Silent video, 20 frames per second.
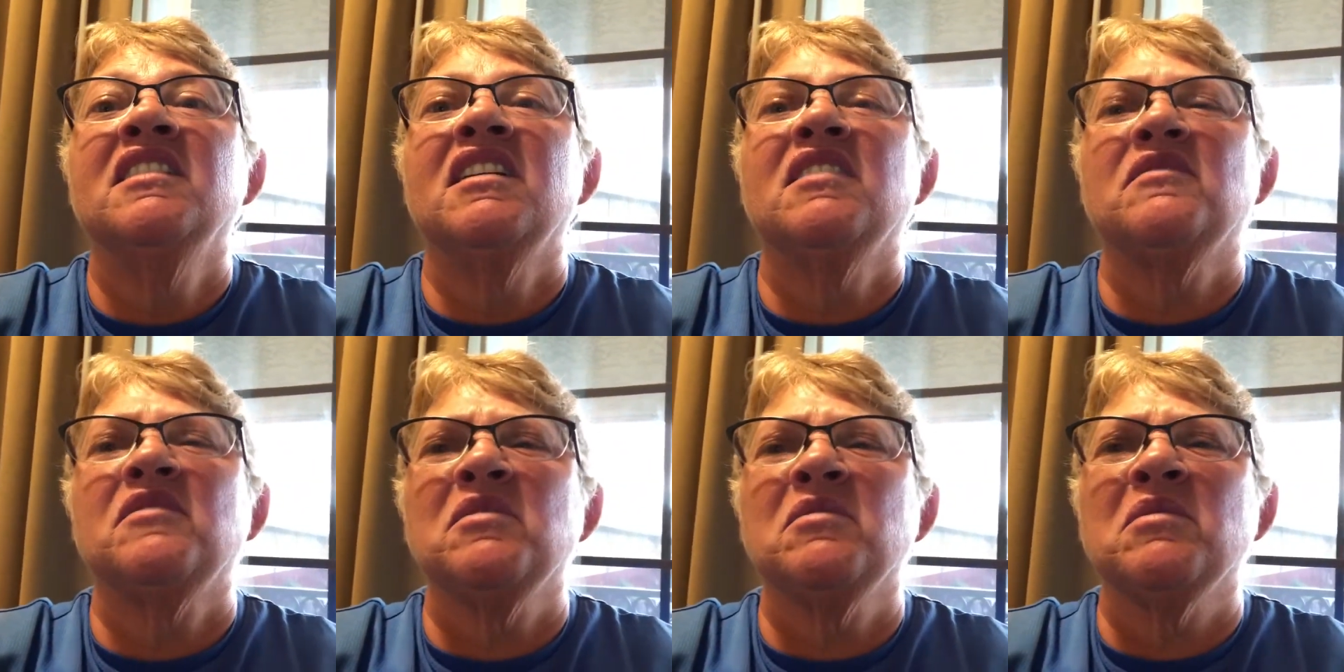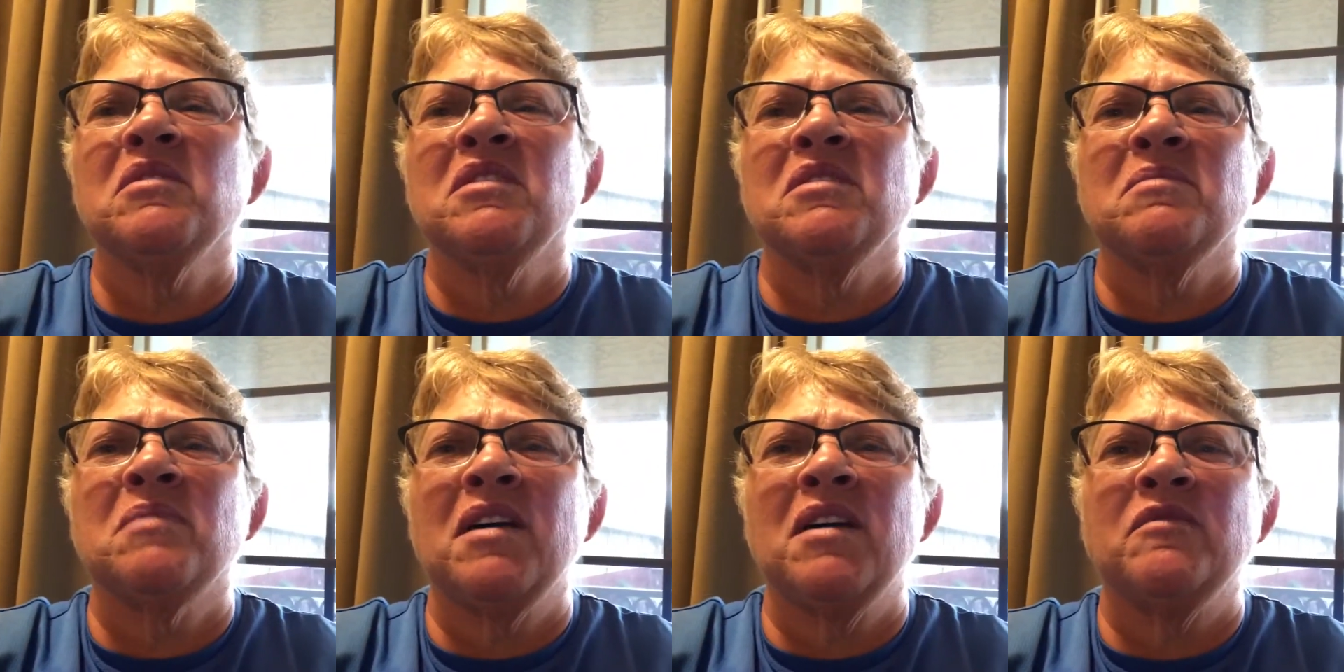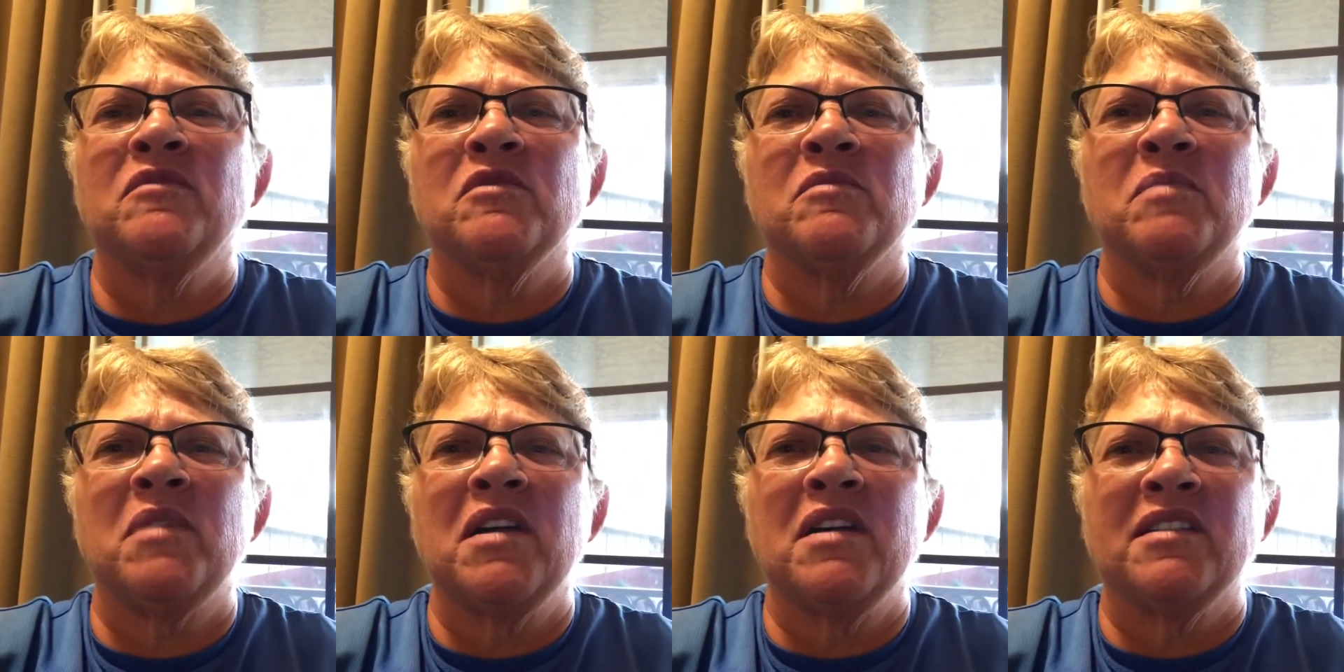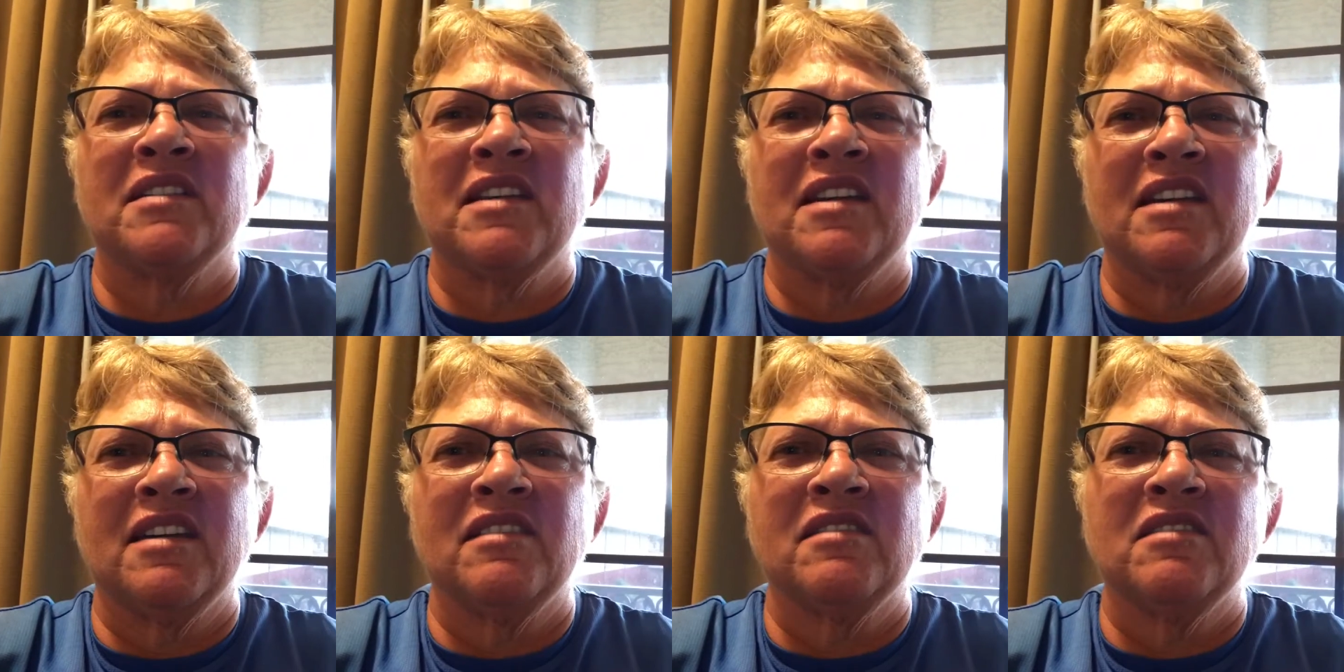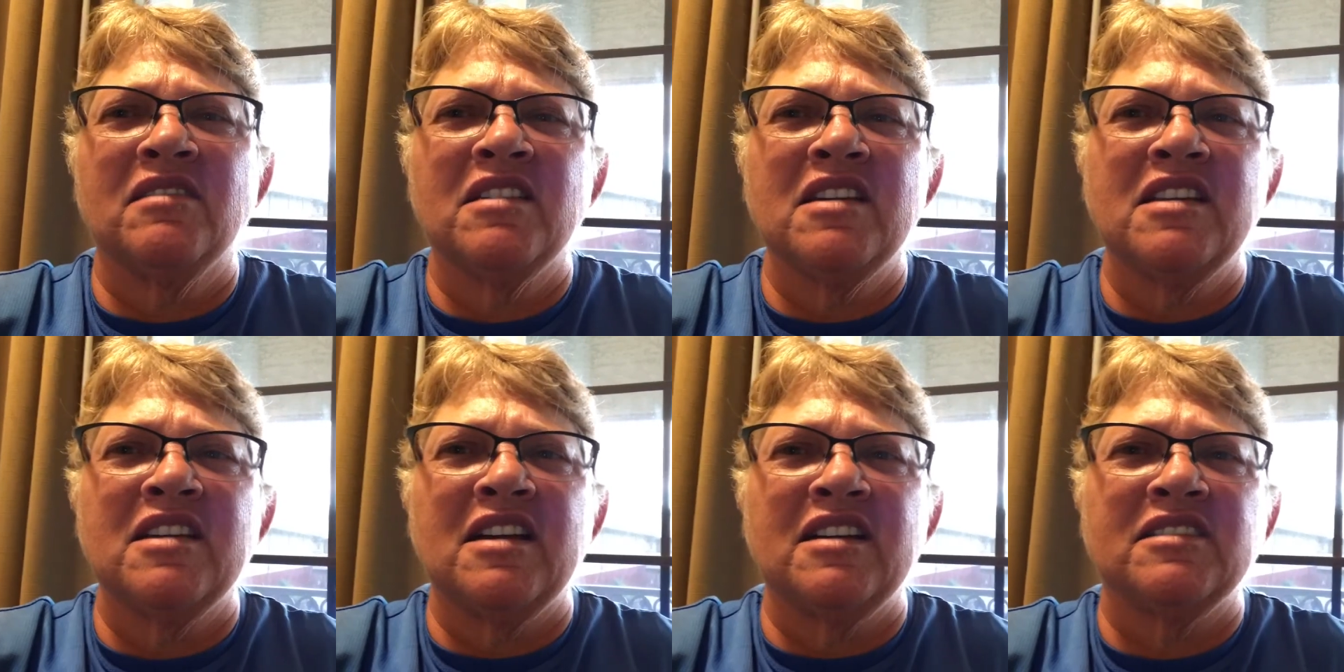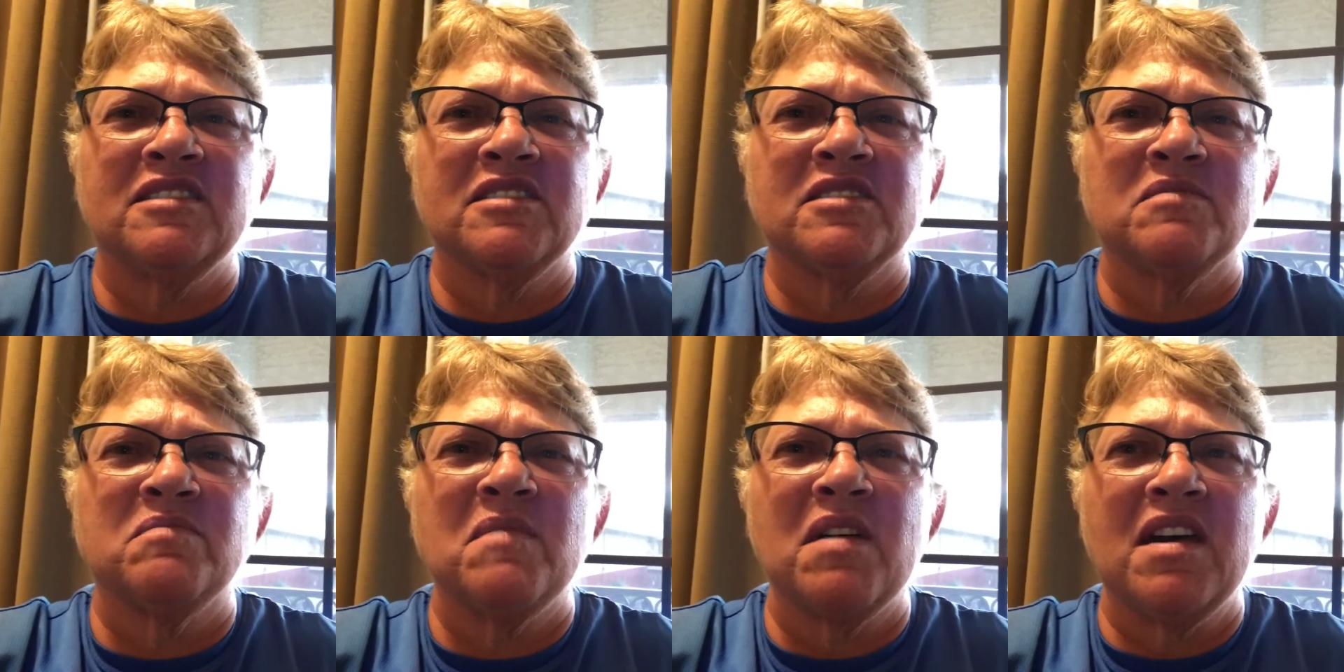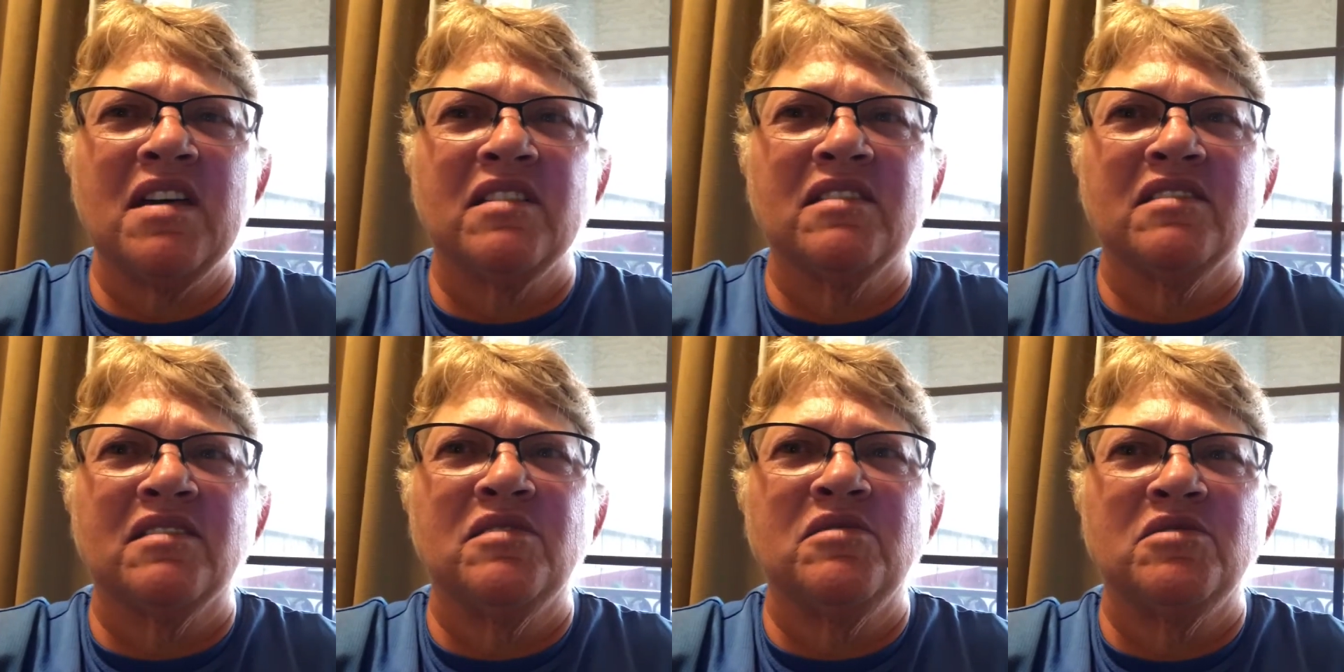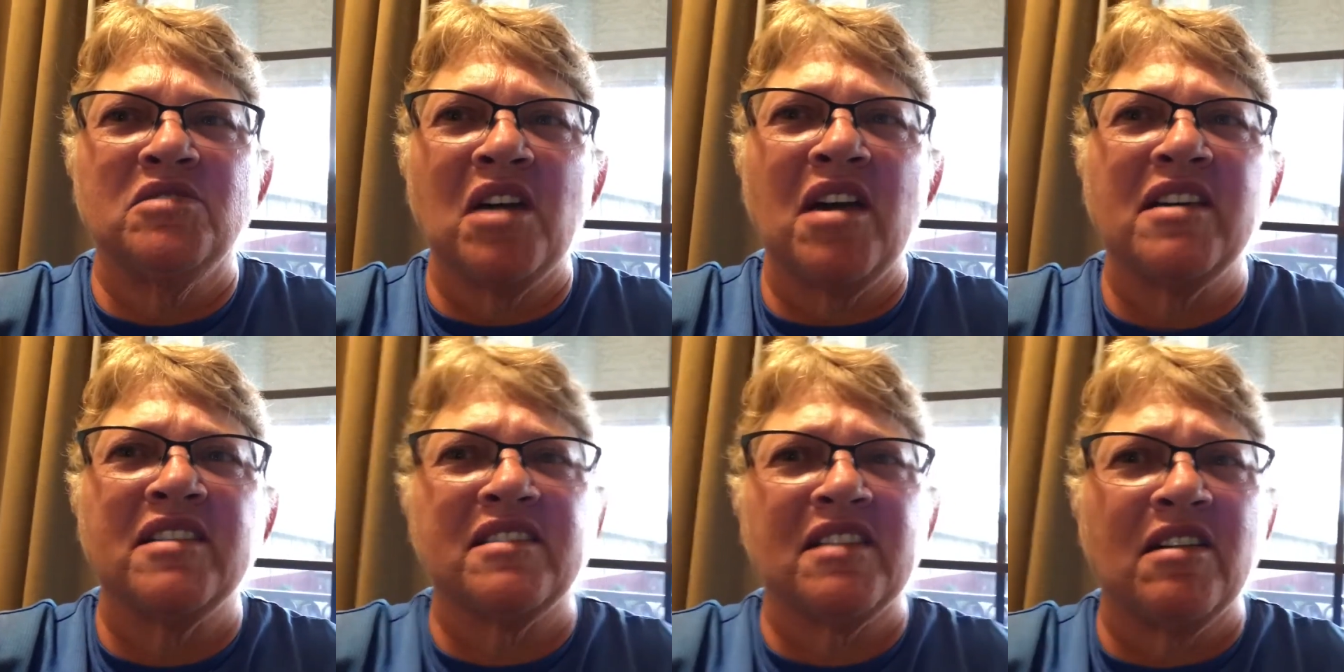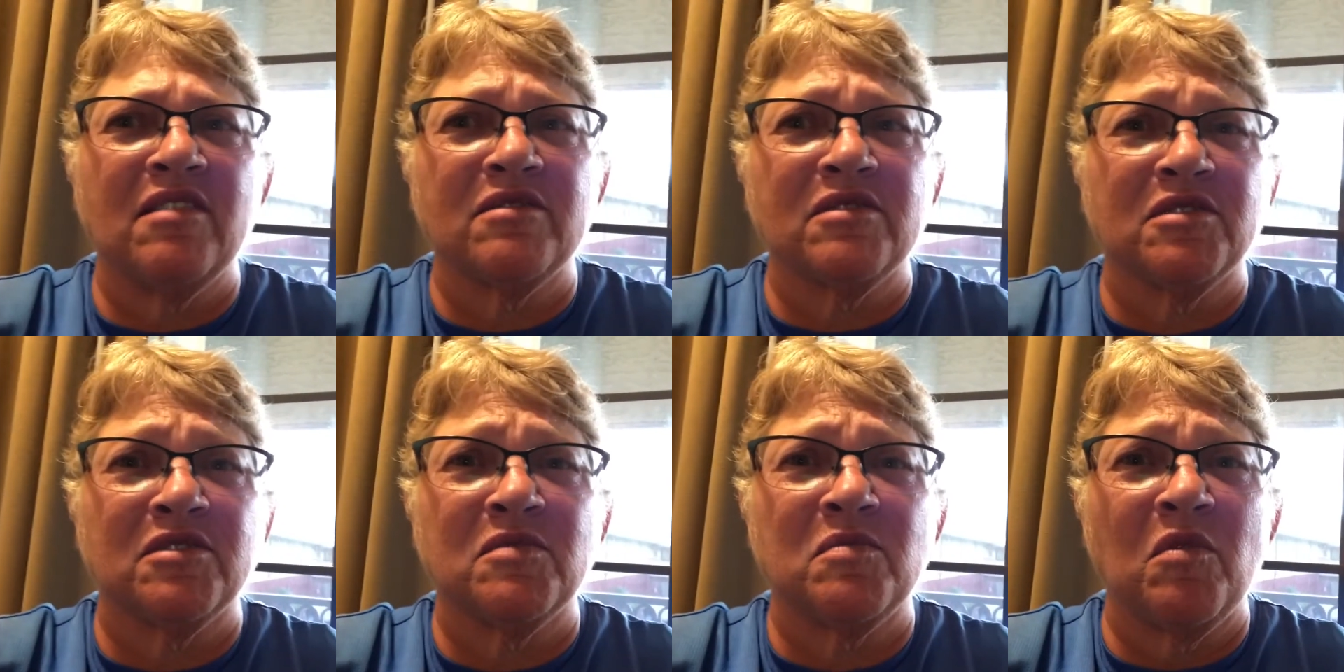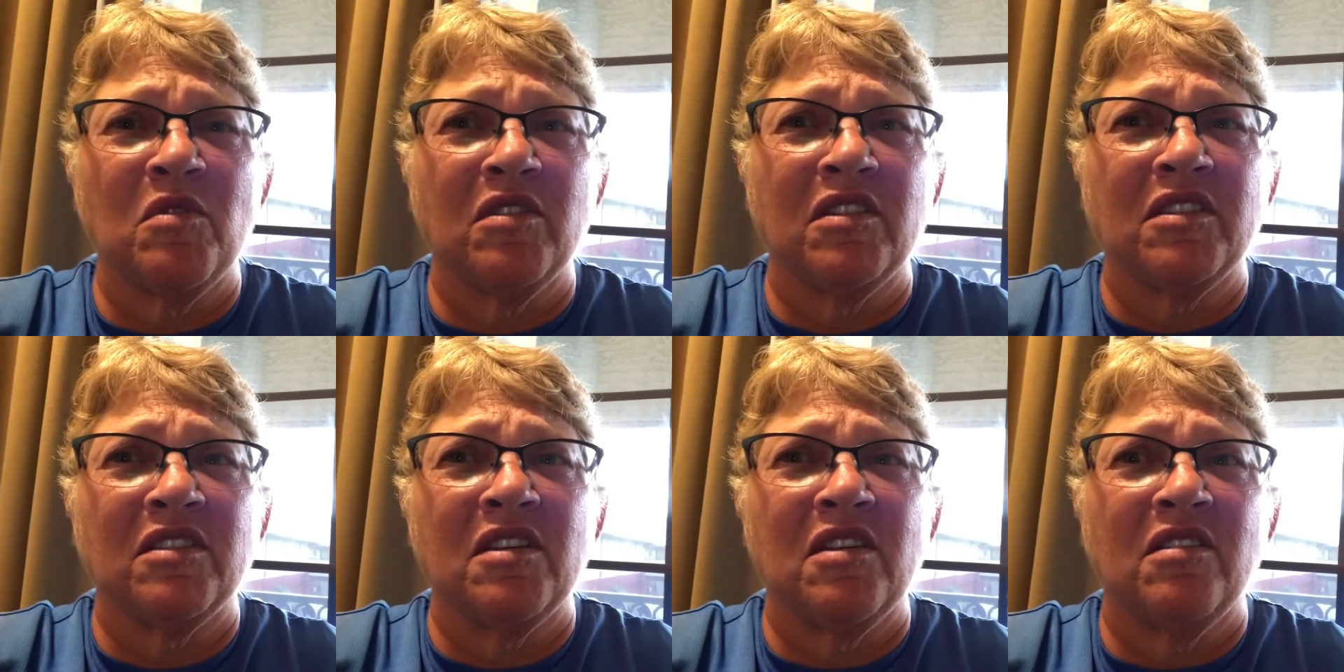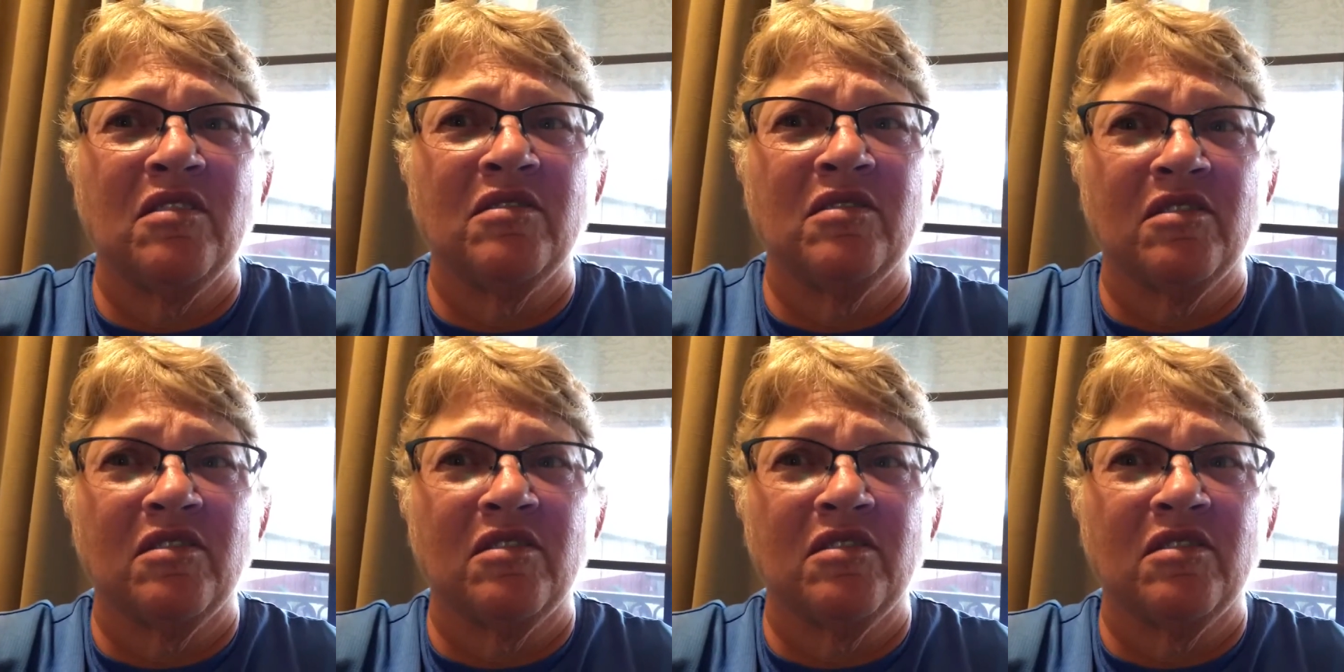I feel really bad for Pancake, the lady I just met who hiked out this morning, though,